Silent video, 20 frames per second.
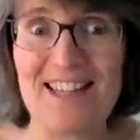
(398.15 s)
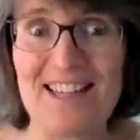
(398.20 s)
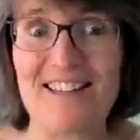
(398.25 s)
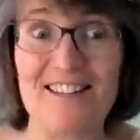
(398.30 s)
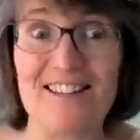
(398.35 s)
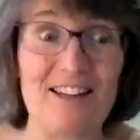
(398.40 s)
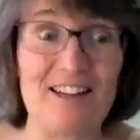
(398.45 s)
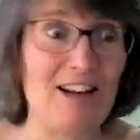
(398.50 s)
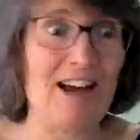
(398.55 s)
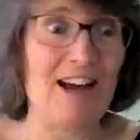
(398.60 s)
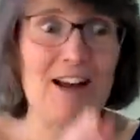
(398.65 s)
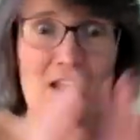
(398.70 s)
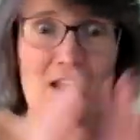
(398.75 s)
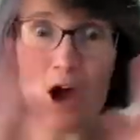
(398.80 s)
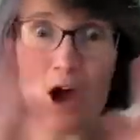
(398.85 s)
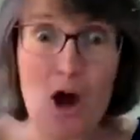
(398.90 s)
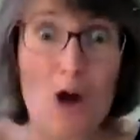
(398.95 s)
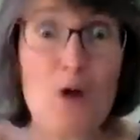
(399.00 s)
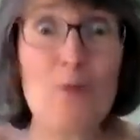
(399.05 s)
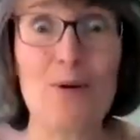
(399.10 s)
And it like
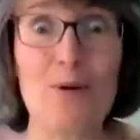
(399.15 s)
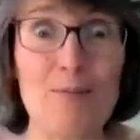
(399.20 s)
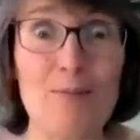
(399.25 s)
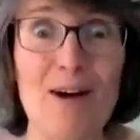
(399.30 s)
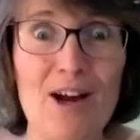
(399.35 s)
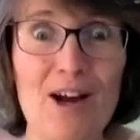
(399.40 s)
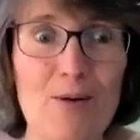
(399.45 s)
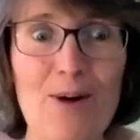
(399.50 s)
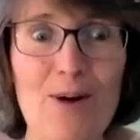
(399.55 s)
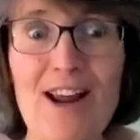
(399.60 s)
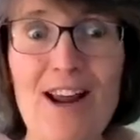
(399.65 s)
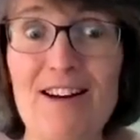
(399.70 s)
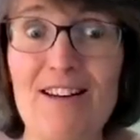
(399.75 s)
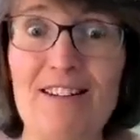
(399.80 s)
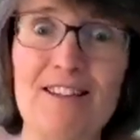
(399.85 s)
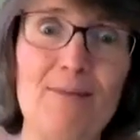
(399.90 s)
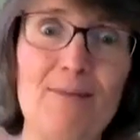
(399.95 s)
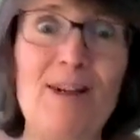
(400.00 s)
opened my awareness.